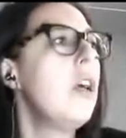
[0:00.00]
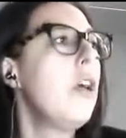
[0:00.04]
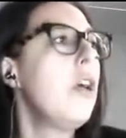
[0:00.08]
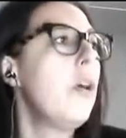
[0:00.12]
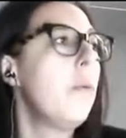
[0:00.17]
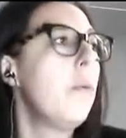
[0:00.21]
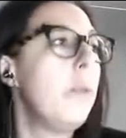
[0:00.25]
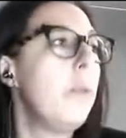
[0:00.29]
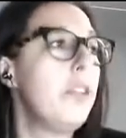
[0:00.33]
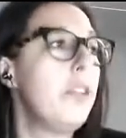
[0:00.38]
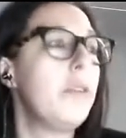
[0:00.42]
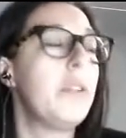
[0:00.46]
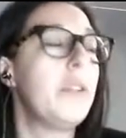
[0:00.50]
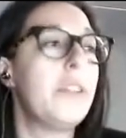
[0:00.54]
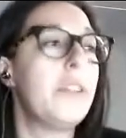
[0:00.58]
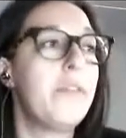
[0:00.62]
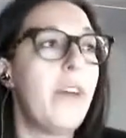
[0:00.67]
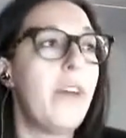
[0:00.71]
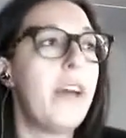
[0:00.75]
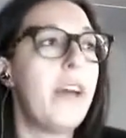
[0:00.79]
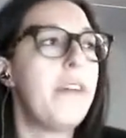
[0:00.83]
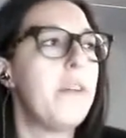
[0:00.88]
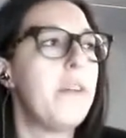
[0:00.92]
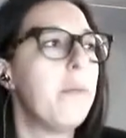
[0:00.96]
which was
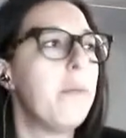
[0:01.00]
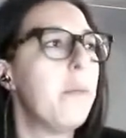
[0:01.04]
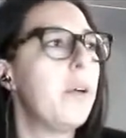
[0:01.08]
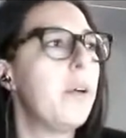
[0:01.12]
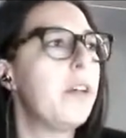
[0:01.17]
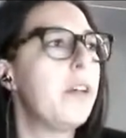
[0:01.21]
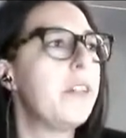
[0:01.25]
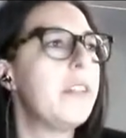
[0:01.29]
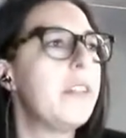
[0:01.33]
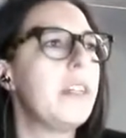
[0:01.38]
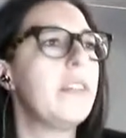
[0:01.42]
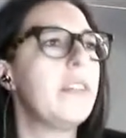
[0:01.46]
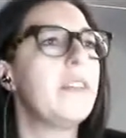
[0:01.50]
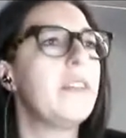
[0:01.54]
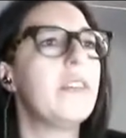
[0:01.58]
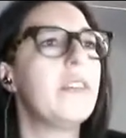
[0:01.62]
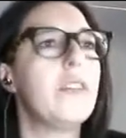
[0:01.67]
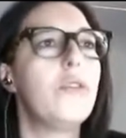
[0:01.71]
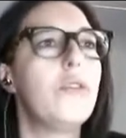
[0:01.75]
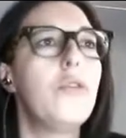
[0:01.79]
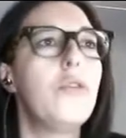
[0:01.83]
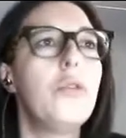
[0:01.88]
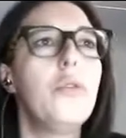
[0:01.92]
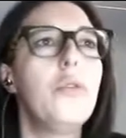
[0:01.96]
very important
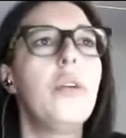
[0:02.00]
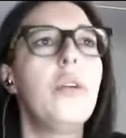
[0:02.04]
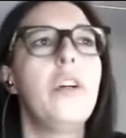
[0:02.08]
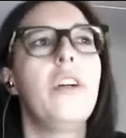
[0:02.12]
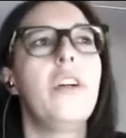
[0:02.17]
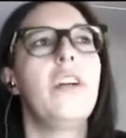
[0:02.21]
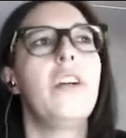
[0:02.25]
to